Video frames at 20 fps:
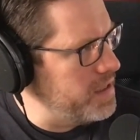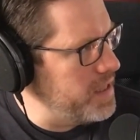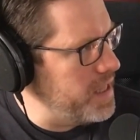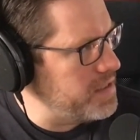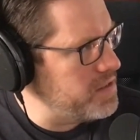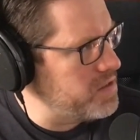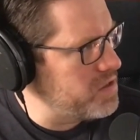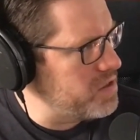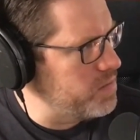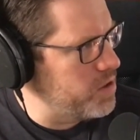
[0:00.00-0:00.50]

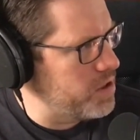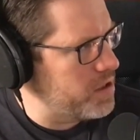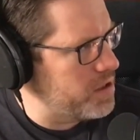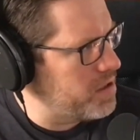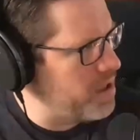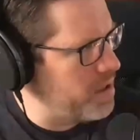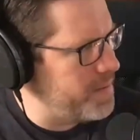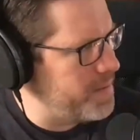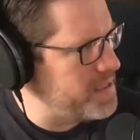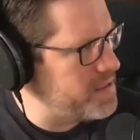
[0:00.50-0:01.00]
And then
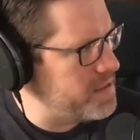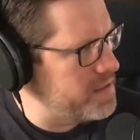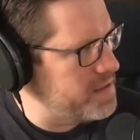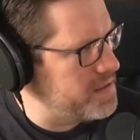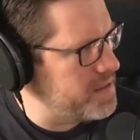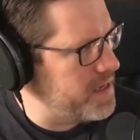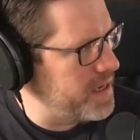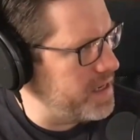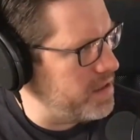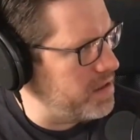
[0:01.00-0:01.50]
someone
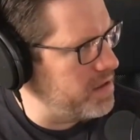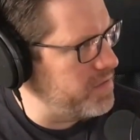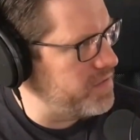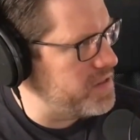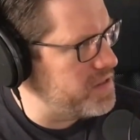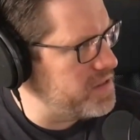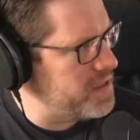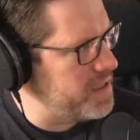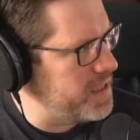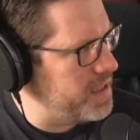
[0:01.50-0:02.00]
commented saying, oh,
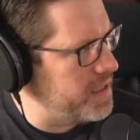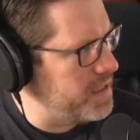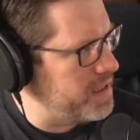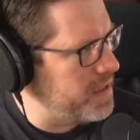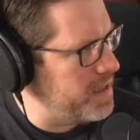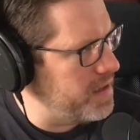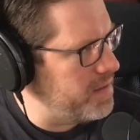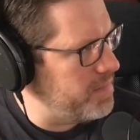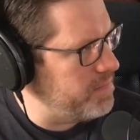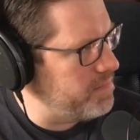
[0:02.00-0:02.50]
have you
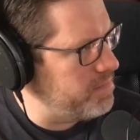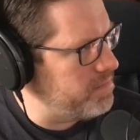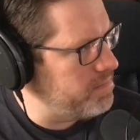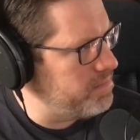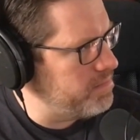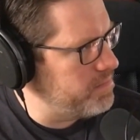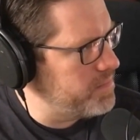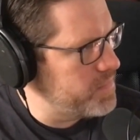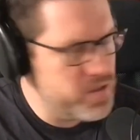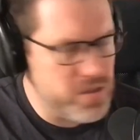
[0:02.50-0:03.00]
seen
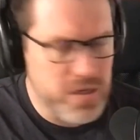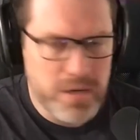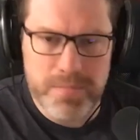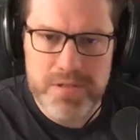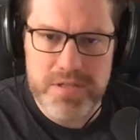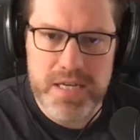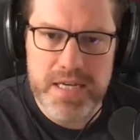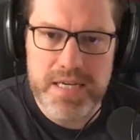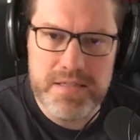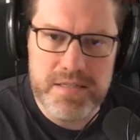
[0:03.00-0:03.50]

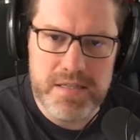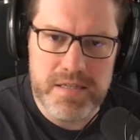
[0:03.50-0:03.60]
Thomas